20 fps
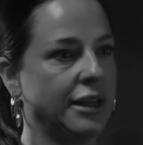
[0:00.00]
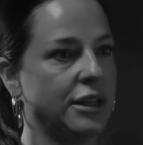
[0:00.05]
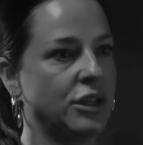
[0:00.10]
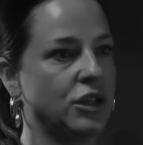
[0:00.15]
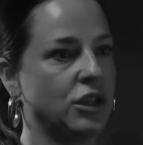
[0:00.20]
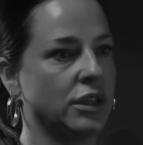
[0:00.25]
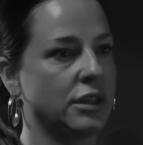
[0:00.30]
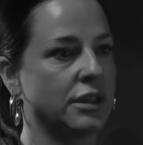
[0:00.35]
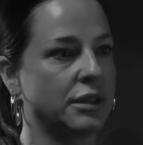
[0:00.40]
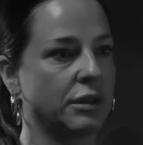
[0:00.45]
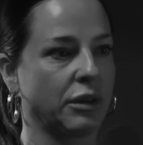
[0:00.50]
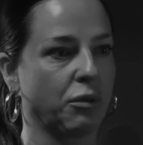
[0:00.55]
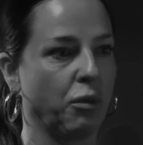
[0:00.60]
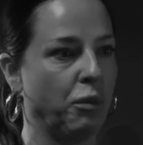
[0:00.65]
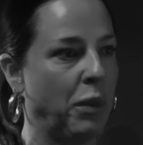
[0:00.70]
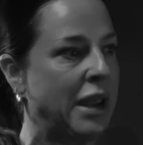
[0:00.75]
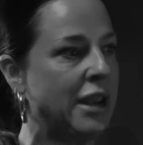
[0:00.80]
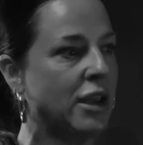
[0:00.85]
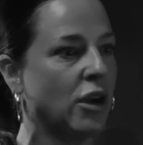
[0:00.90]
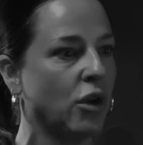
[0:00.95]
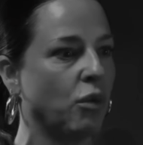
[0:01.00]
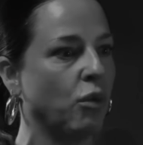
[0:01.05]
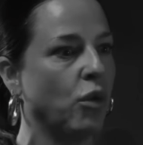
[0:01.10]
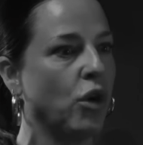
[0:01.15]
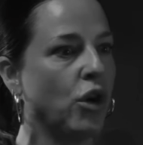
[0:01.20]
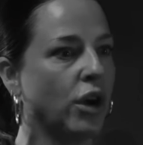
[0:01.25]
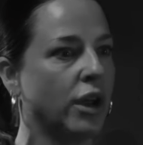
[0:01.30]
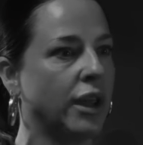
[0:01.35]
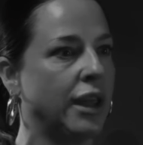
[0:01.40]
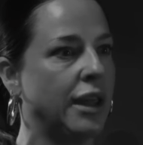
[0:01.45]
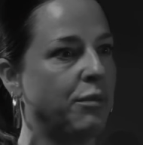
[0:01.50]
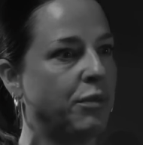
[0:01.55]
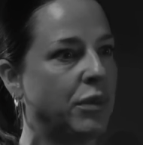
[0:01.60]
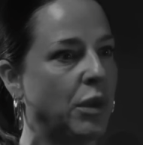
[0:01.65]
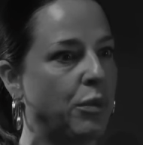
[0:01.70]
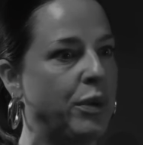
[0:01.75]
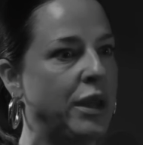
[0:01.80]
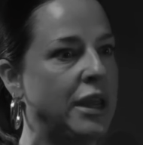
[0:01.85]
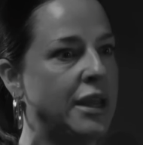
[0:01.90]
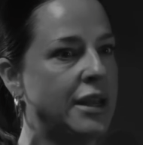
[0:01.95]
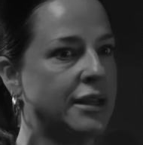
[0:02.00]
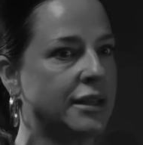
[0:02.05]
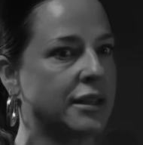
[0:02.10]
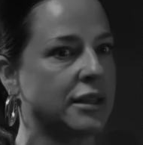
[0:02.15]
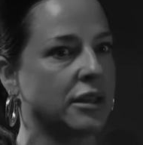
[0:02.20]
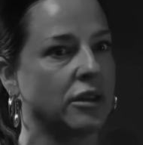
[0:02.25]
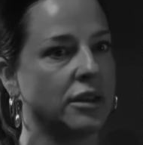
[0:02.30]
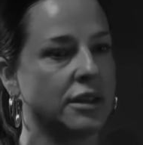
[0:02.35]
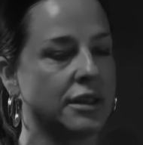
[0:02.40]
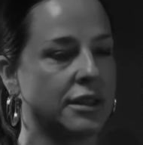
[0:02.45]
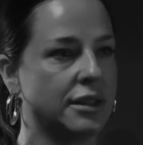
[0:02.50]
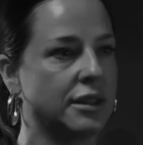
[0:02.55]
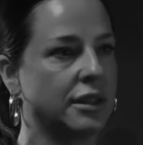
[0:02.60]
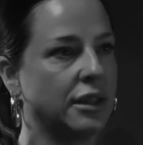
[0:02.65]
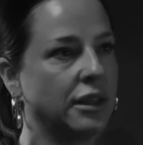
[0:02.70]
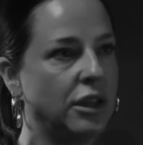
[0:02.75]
just make it work, keep the peace, because,